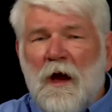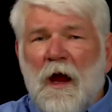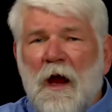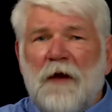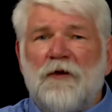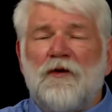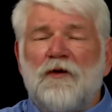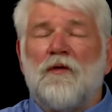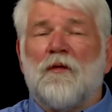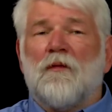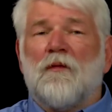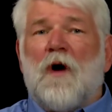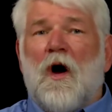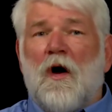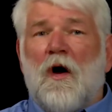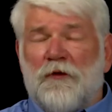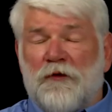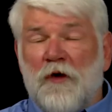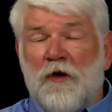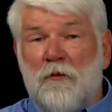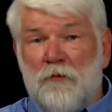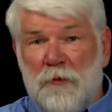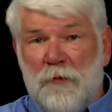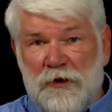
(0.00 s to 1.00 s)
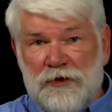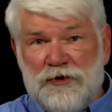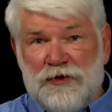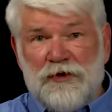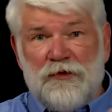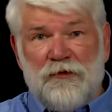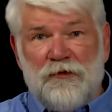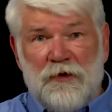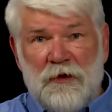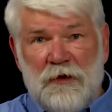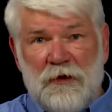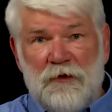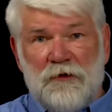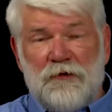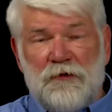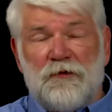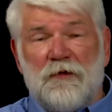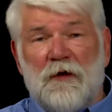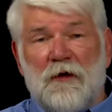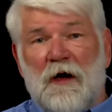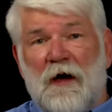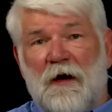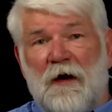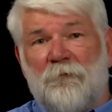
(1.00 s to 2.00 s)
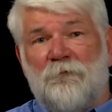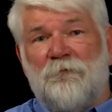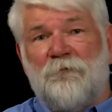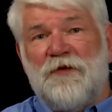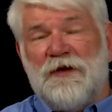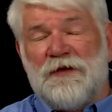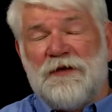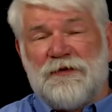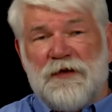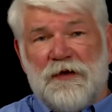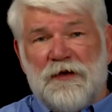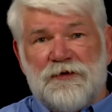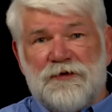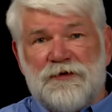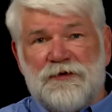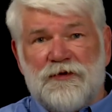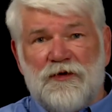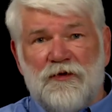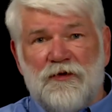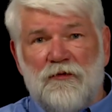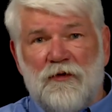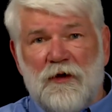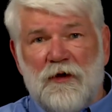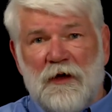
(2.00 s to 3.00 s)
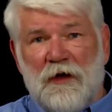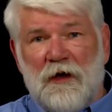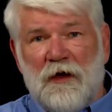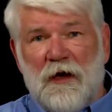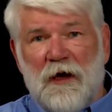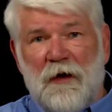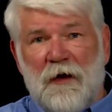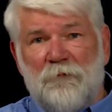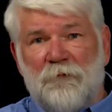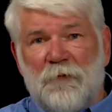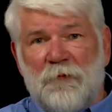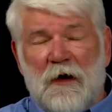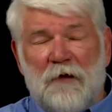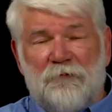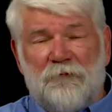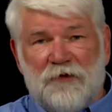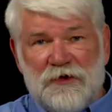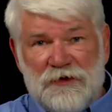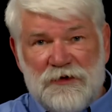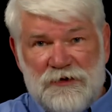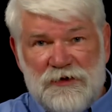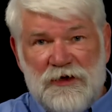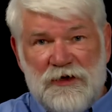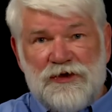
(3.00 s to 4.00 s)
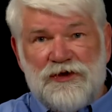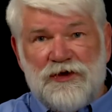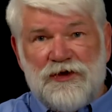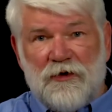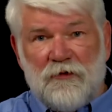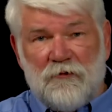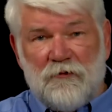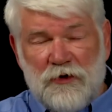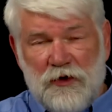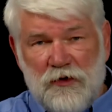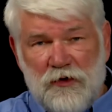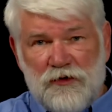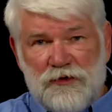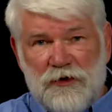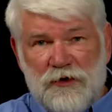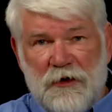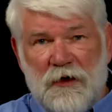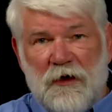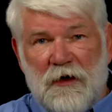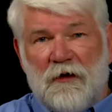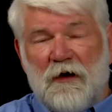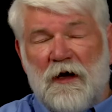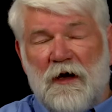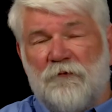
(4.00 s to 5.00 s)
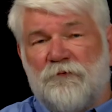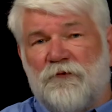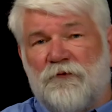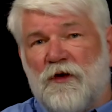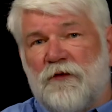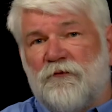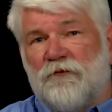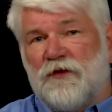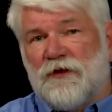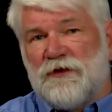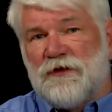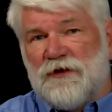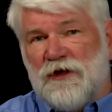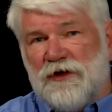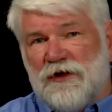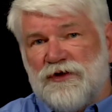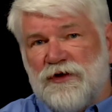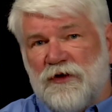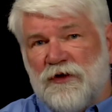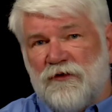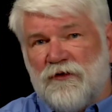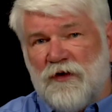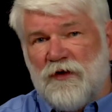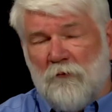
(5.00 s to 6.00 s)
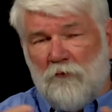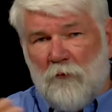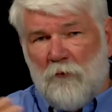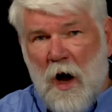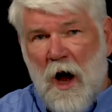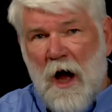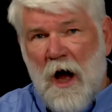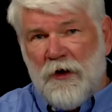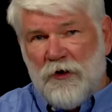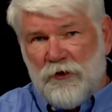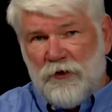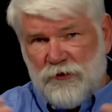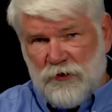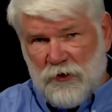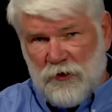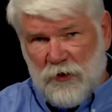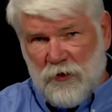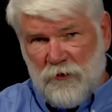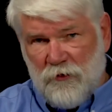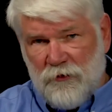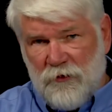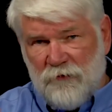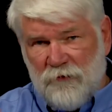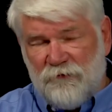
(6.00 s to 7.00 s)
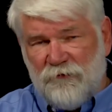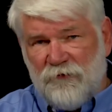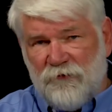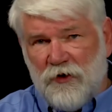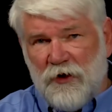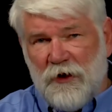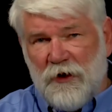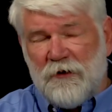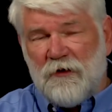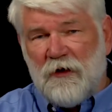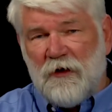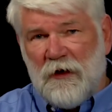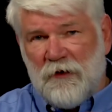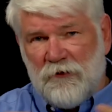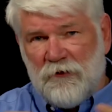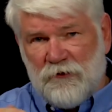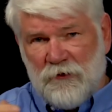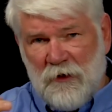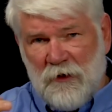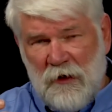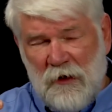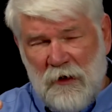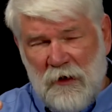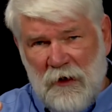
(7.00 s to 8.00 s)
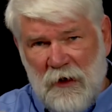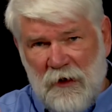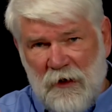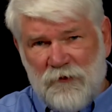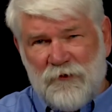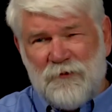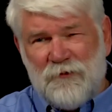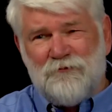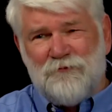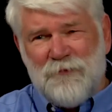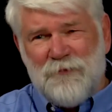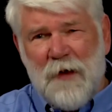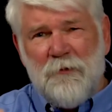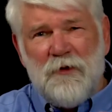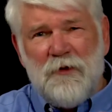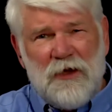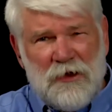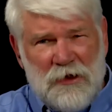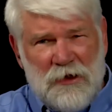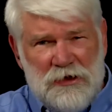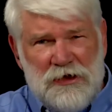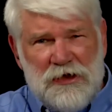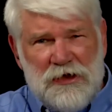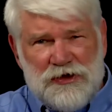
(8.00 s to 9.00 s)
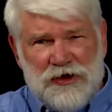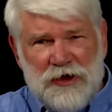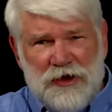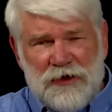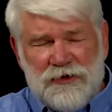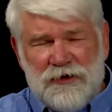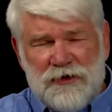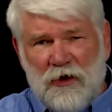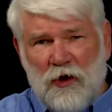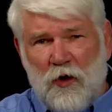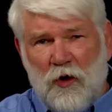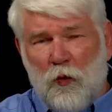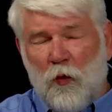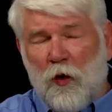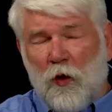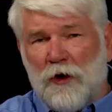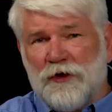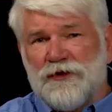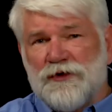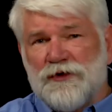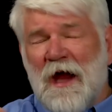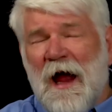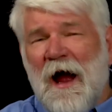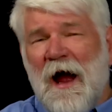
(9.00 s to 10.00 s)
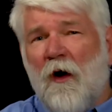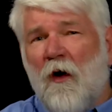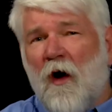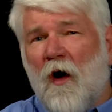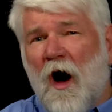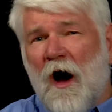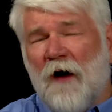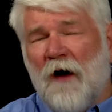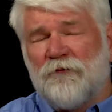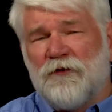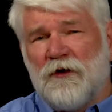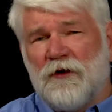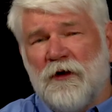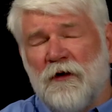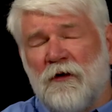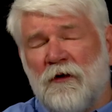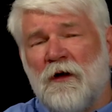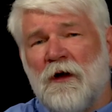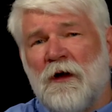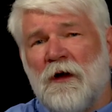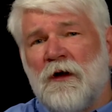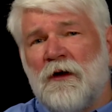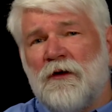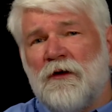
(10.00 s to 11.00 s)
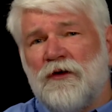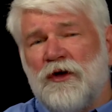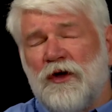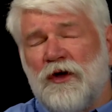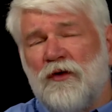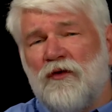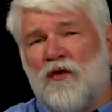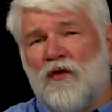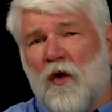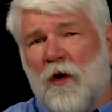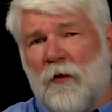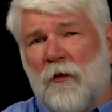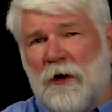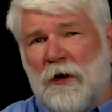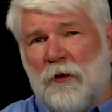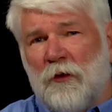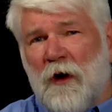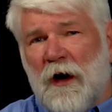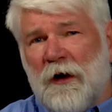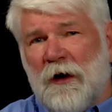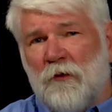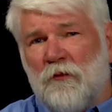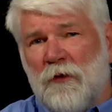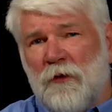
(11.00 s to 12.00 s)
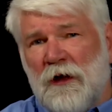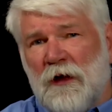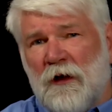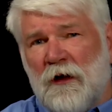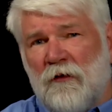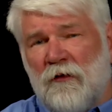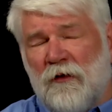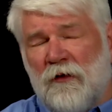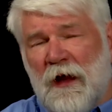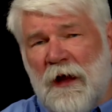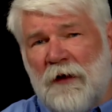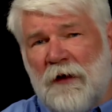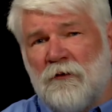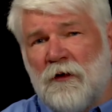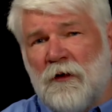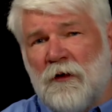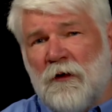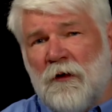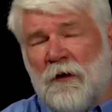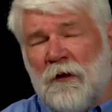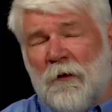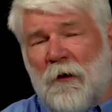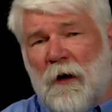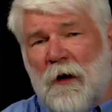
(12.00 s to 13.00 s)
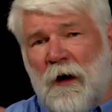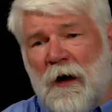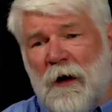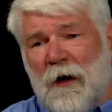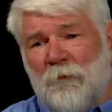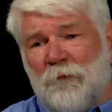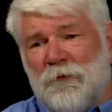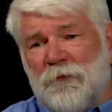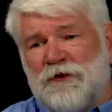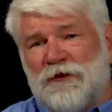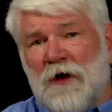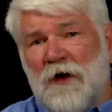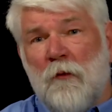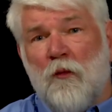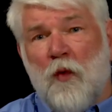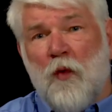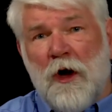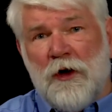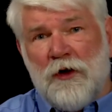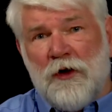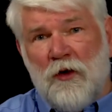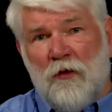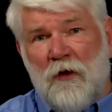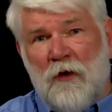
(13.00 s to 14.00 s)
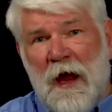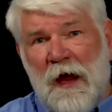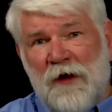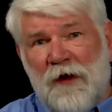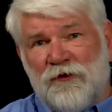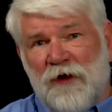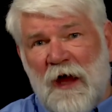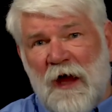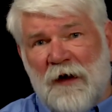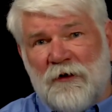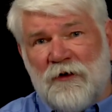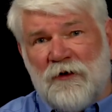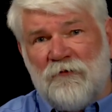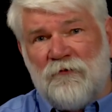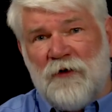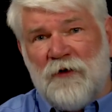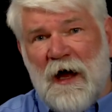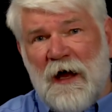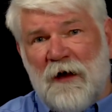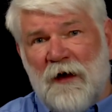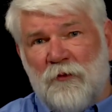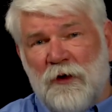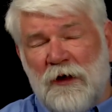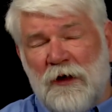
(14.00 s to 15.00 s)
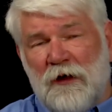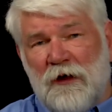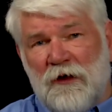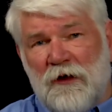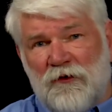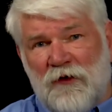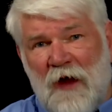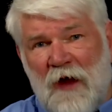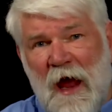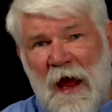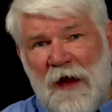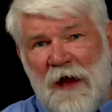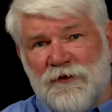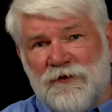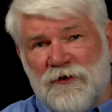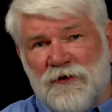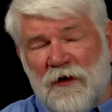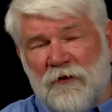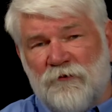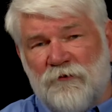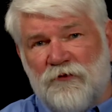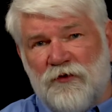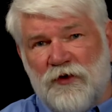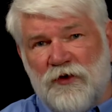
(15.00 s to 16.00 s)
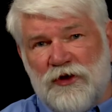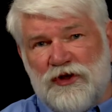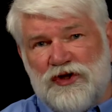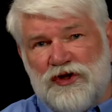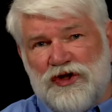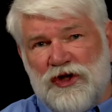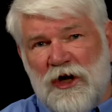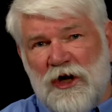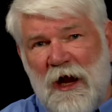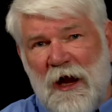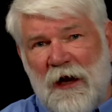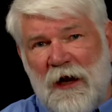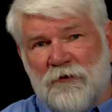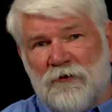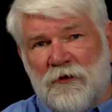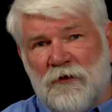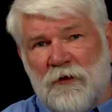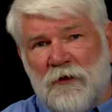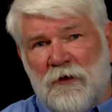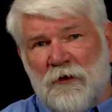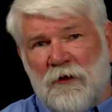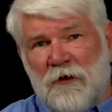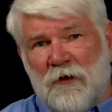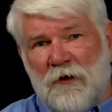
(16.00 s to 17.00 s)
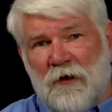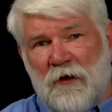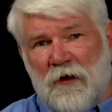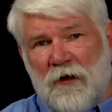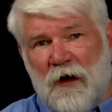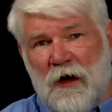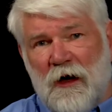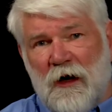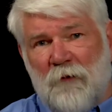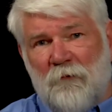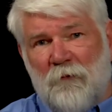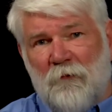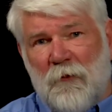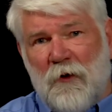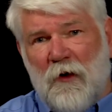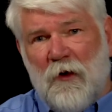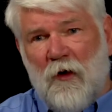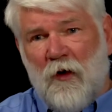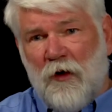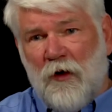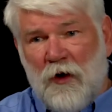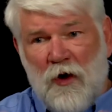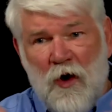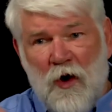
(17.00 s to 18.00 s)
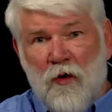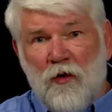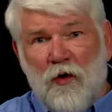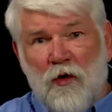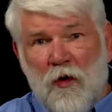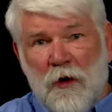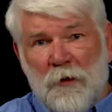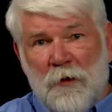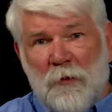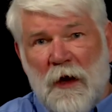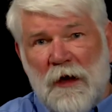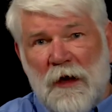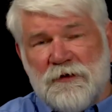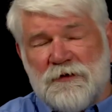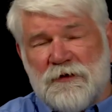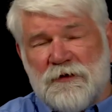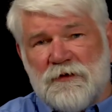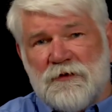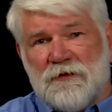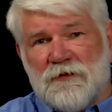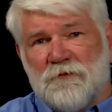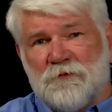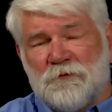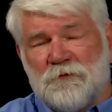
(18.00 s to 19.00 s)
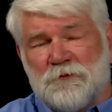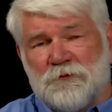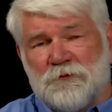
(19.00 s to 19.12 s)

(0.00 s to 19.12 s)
And you also mentioned these uh, visits to the uh, physician, usually a, a, foot physician, to monitor the foot as as maybe the condition gets a little worse. How often do you normally recommend that um, someone who has active diabetes has their foot checked um, on an ongoing basis?